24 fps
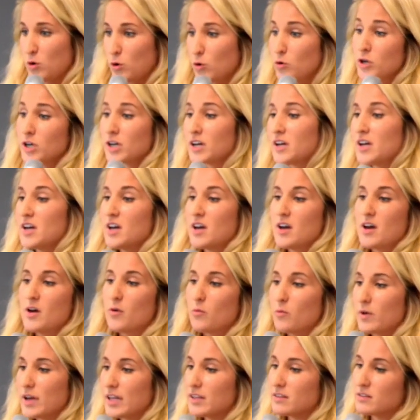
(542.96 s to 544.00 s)
look.
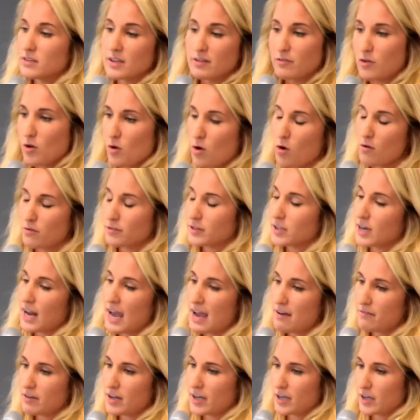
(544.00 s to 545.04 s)
With if you often
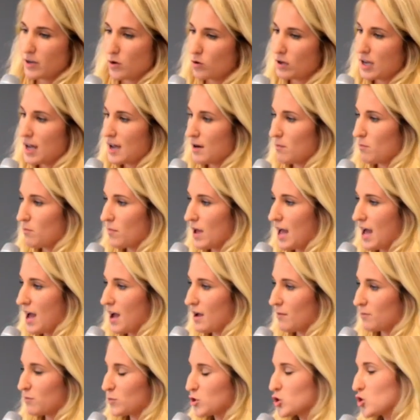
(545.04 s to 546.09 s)
have like an online
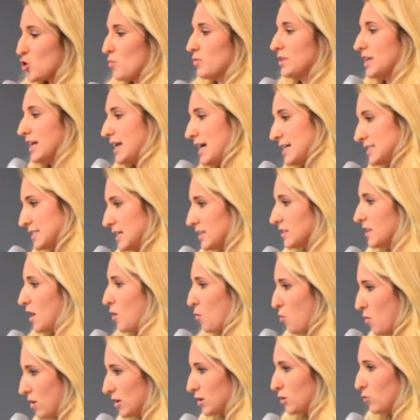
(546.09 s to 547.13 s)
um, shop that has like
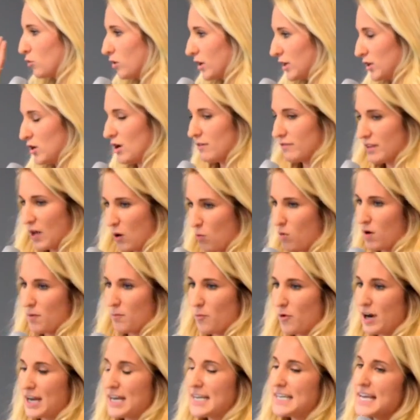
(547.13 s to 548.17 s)
that one look and you have that one
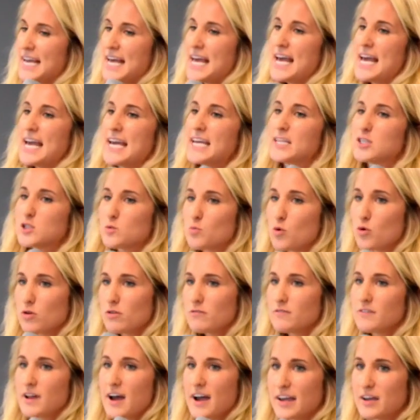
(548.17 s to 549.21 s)
brand. It's more
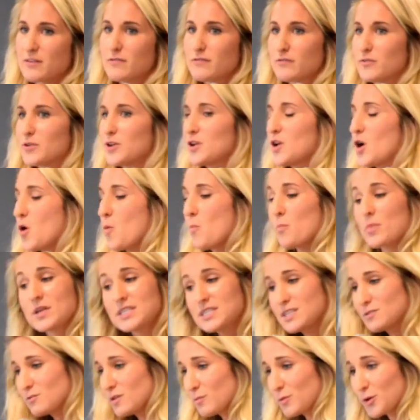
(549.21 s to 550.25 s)
of like for you know
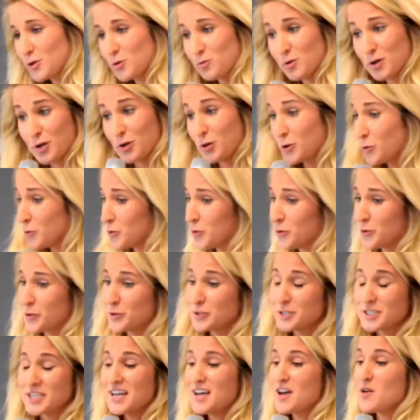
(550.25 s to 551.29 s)
busy women who want to look
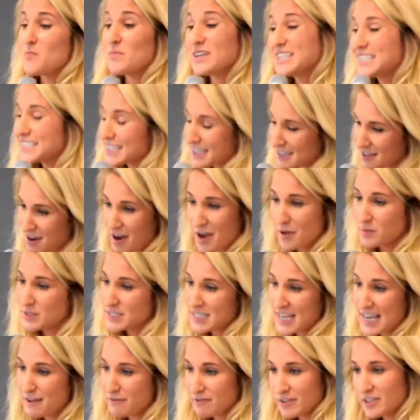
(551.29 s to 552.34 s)
good. But it's a time
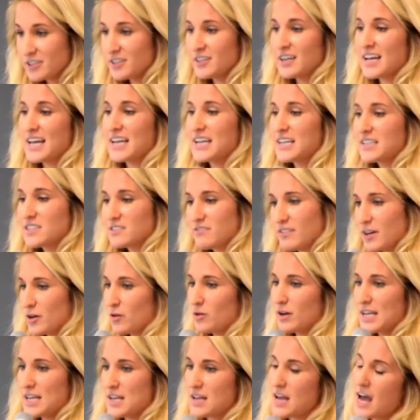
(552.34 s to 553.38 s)
saver and it's
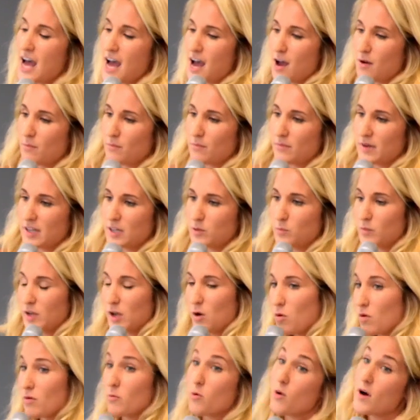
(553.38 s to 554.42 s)
very um,
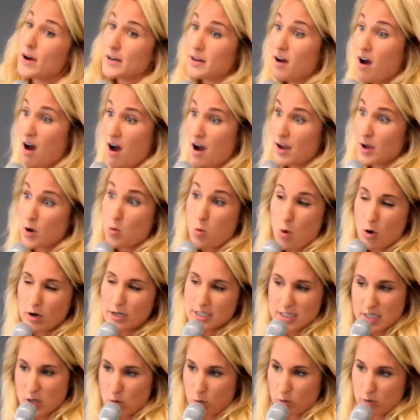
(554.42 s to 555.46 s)
quite high
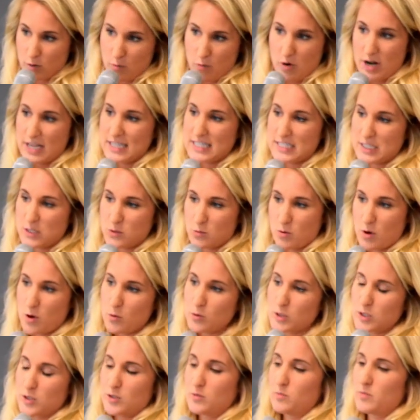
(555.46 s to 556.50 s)
quality all the brands as
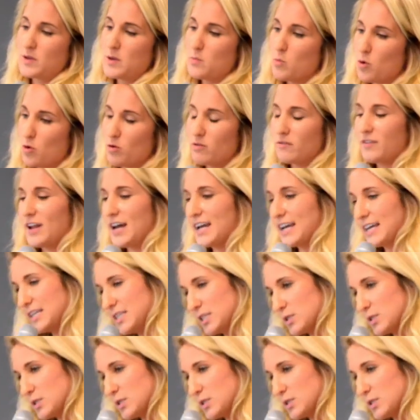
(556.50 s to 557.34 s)
well. So it'd be more of like an